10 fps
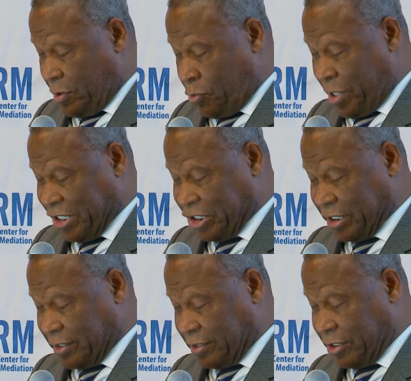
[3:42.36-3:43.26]

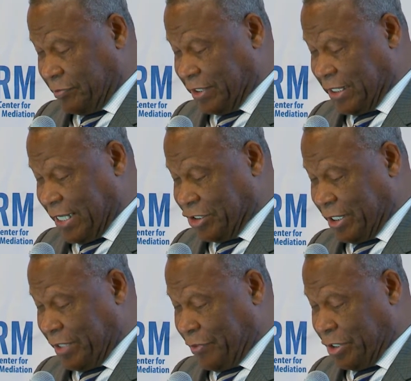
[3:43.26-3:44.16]
which
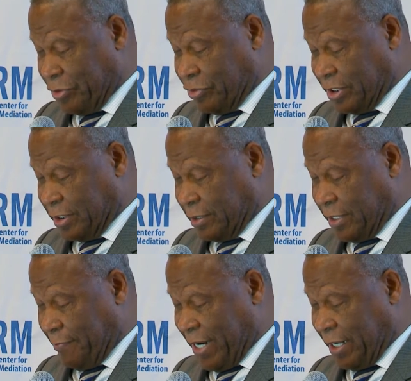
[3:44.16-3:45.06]
substantially reduced
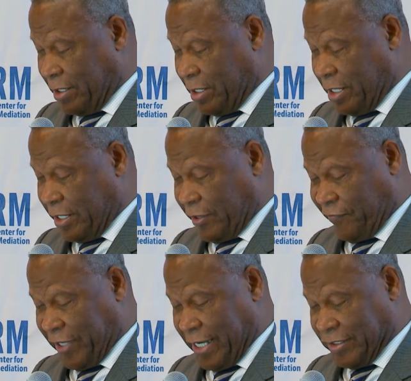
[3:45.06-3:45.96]
the backlog
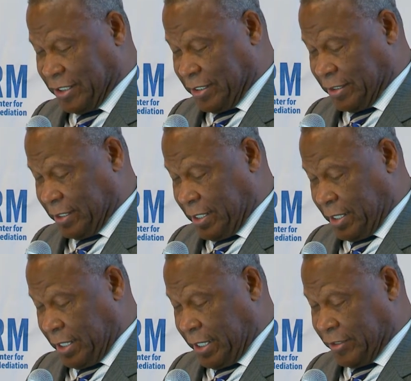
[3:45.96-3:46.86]
of cases
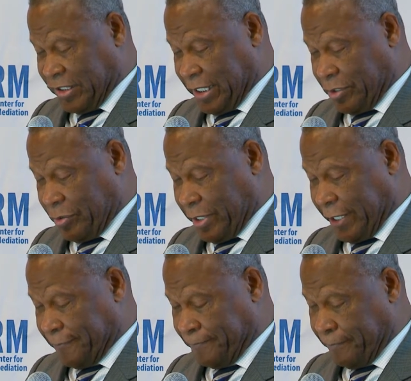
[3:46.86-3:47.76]
in said
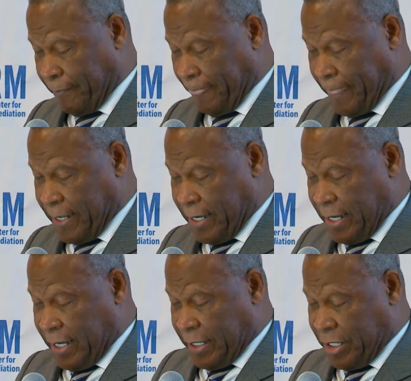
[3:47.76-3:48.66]
court.
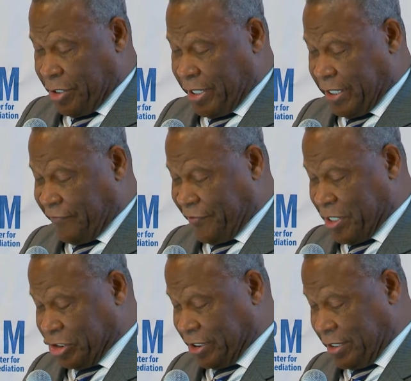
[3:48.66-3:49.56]
The early
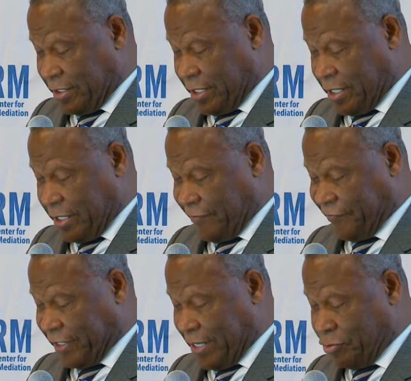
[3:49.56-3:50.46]
diversion
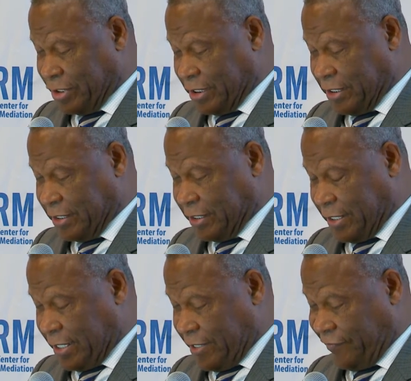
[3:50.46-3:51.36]
of thousands
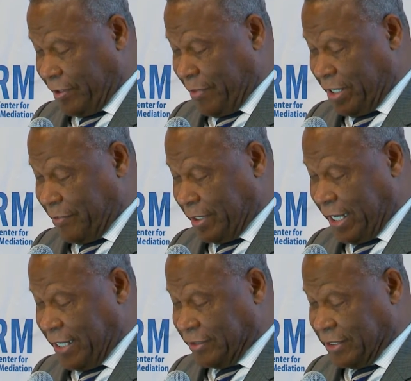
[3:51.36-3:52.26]
of amenable
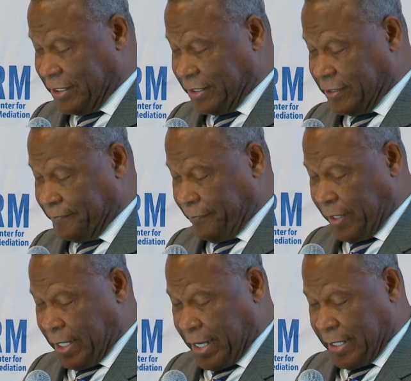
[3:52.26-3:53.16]
cases
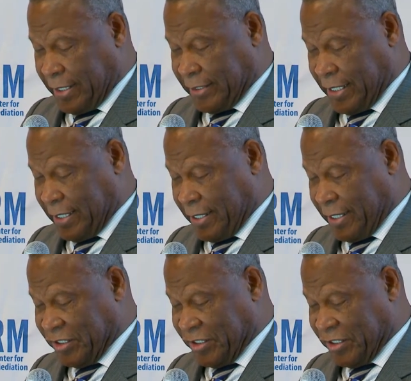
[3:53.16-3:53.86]
and the technical